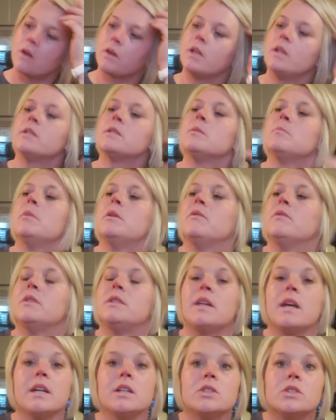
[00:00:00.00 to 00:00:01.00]
get some
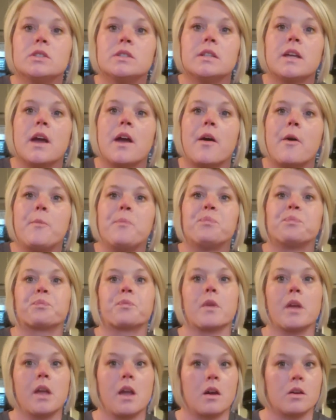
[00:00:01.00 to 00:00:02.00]
invitations out.
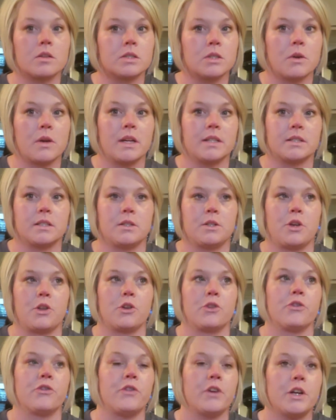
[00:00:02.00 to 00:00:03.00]
He also has
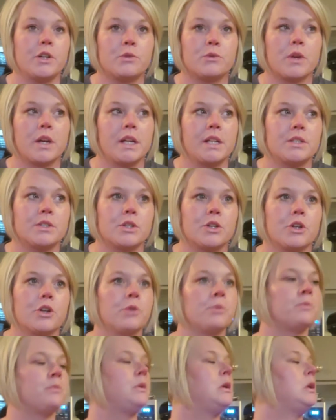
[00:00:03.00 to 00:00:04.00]
another fundraiser.